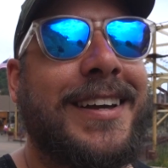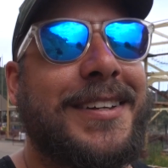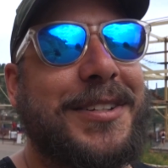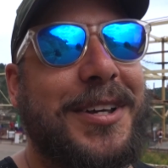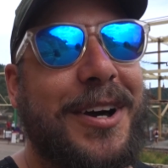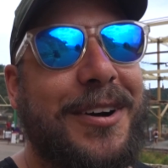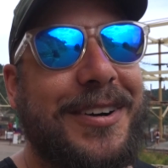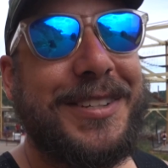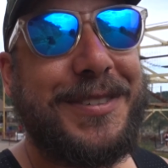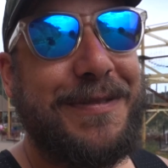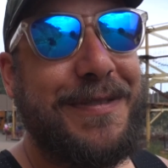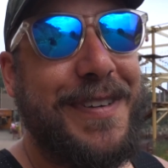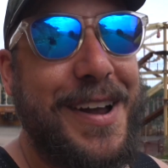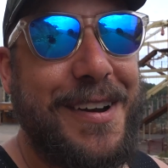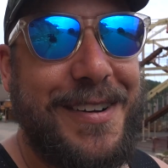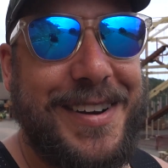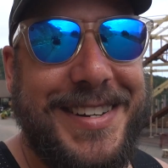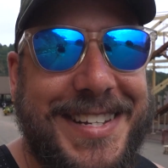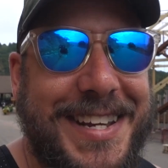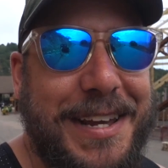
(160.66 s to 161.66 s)
So it's
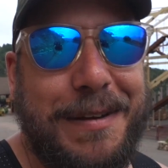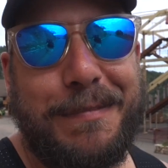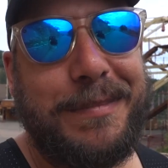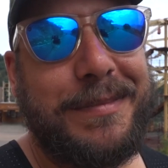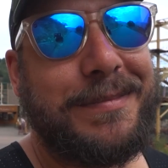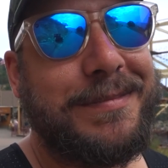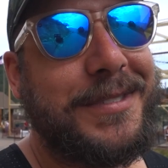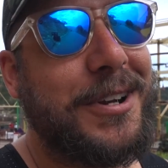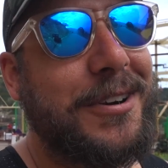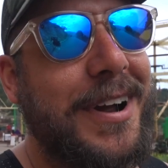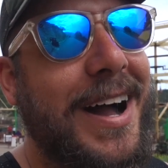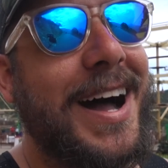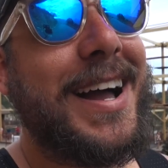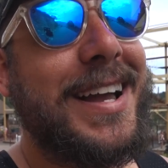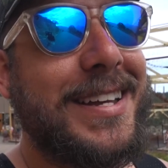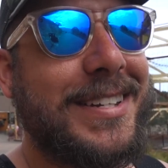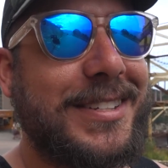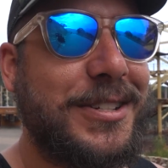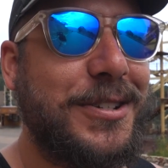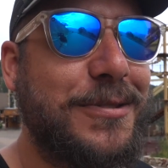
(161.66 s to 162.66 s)
very dim. Your
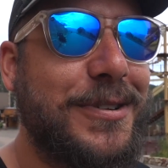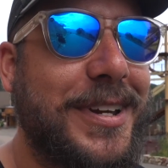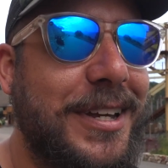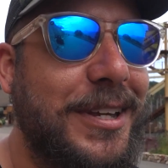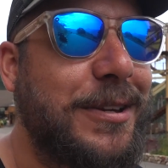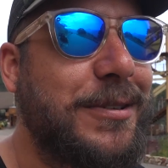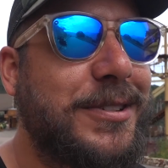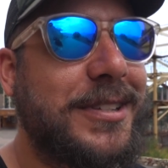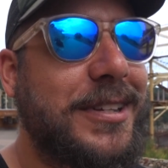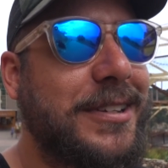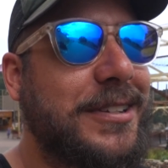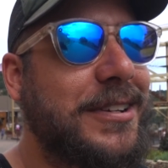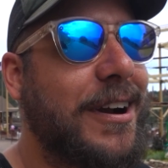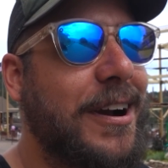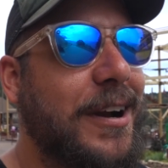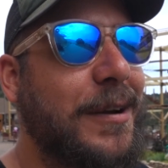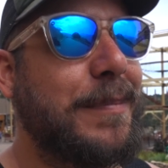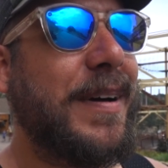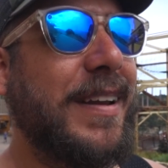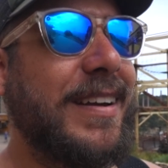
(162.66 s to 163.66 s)
eyes do get used to the
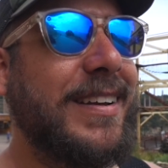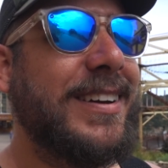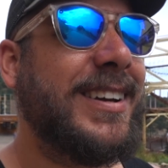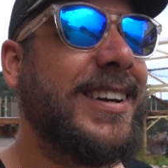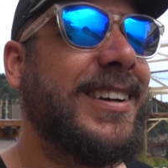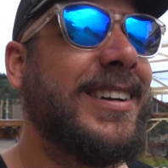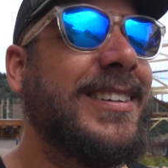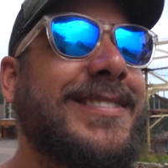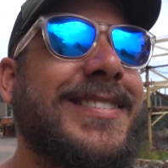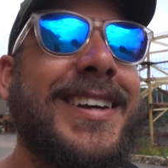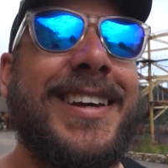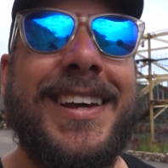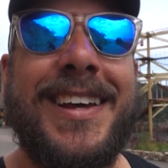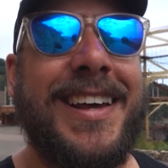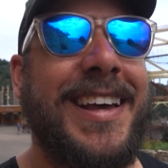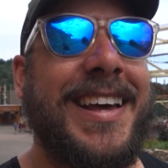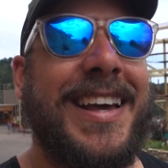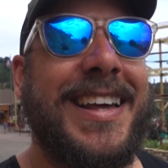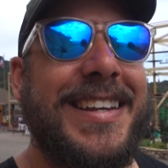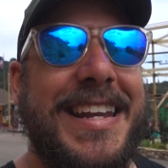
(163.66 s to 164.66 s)
dark, but
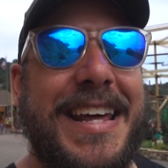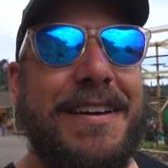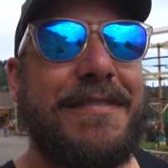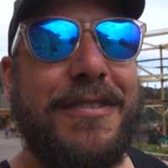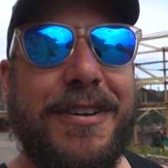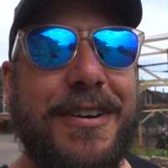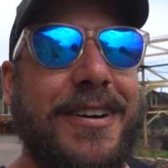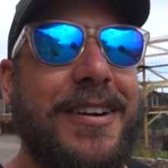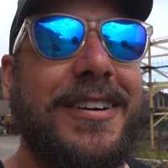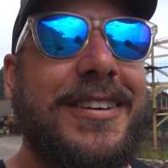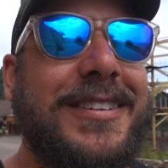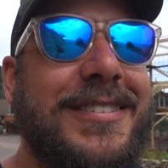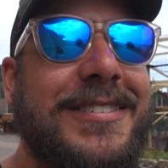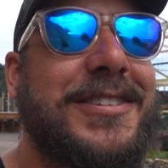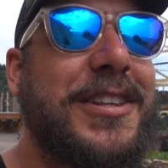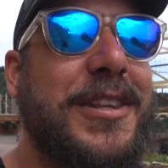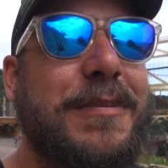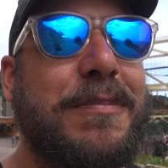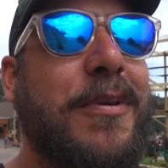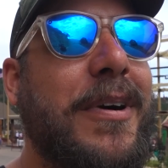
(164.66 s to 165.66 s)
never
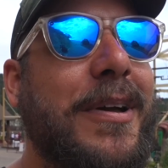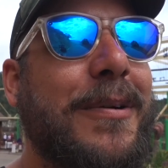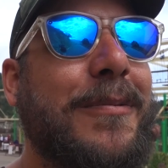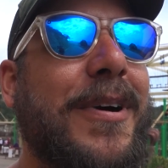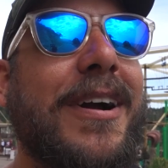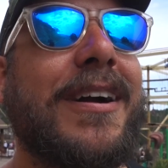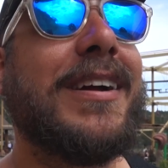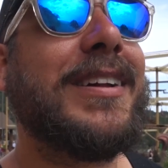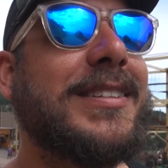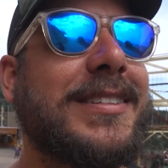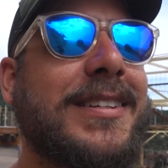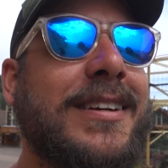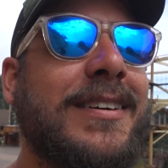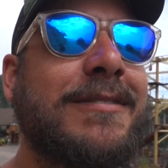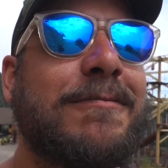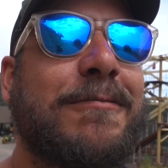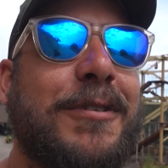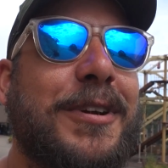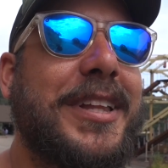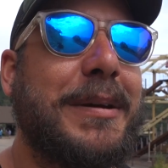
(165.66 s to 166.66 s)
to the point where it's
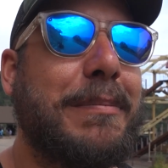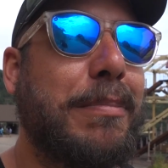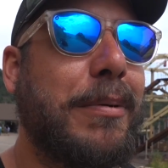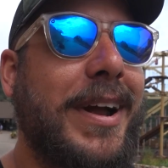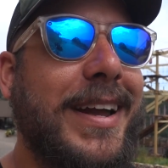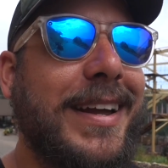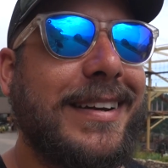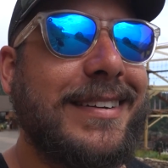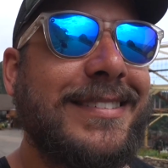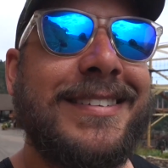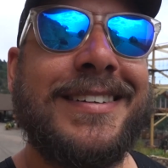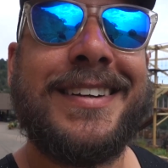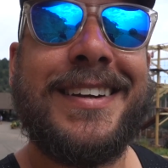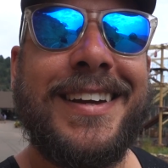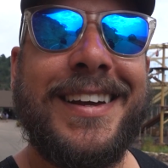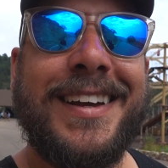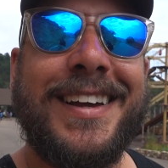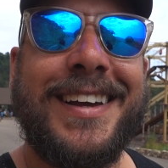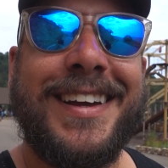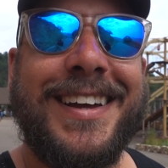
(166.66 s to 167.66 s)
really bright.
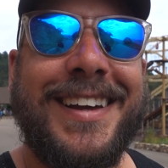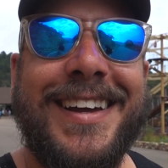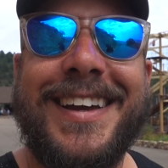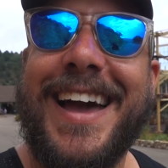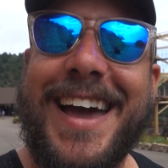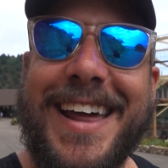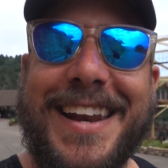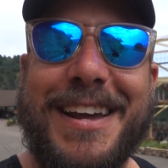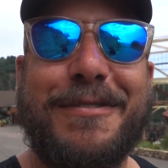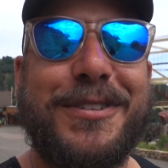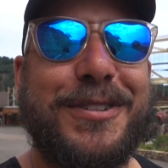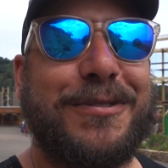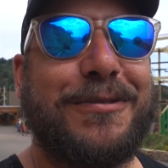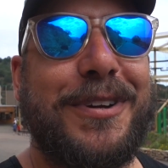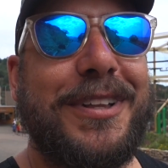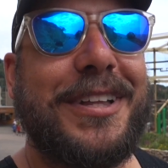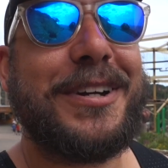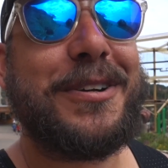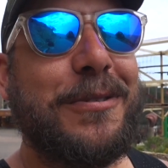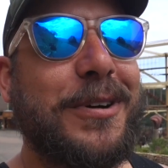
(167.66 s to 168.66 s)
And it was a
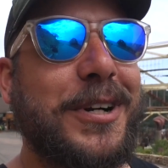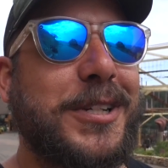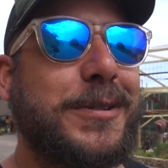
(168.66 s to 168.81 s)
really cool